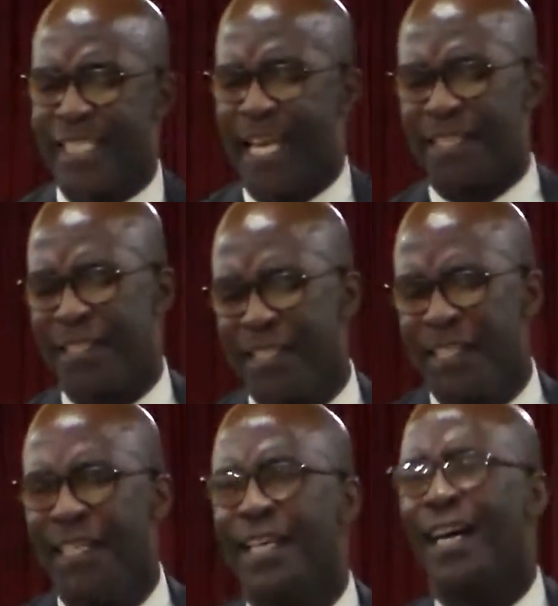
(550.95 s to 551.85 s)
is that
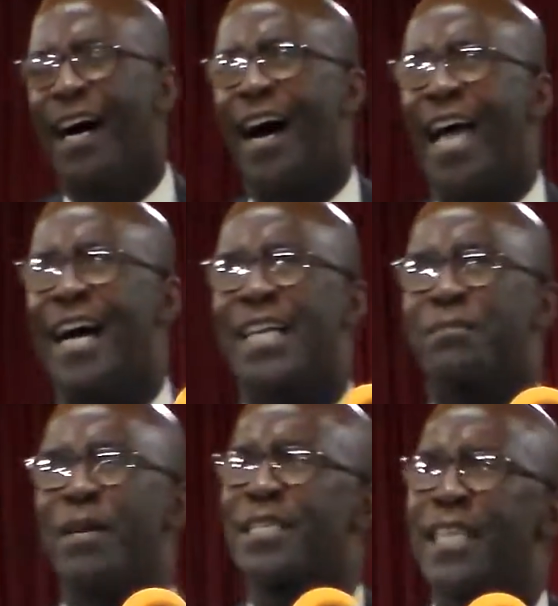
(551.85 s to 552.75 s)
I
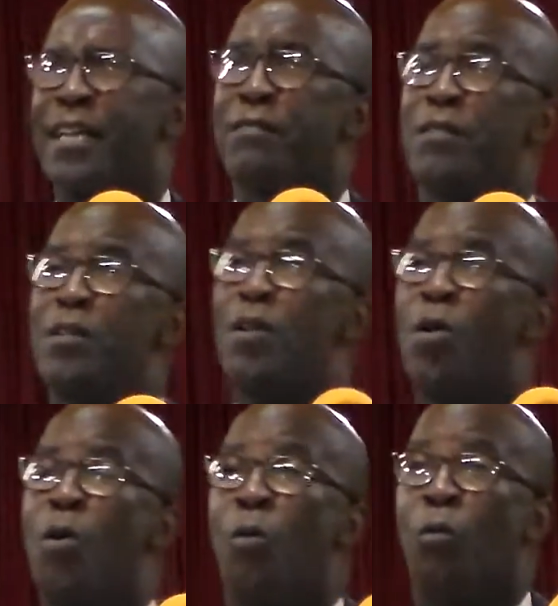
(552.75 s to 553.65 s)
ask myself,
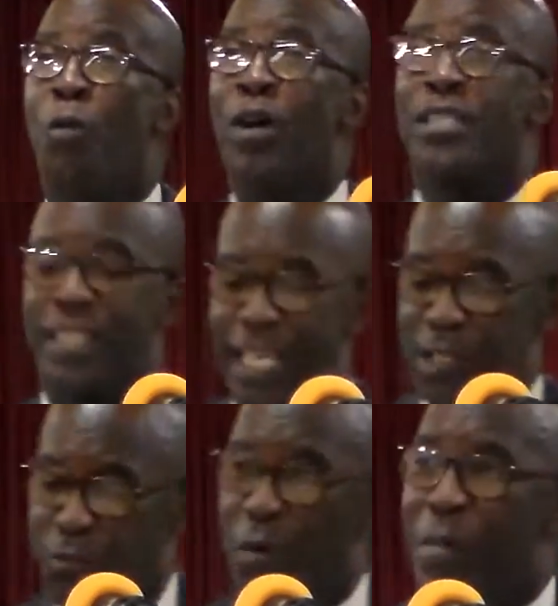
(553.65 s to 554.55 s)
was
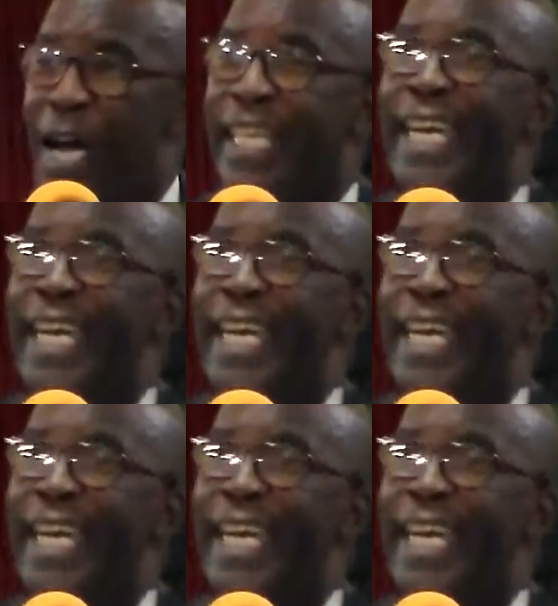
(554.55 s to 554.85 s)
this woman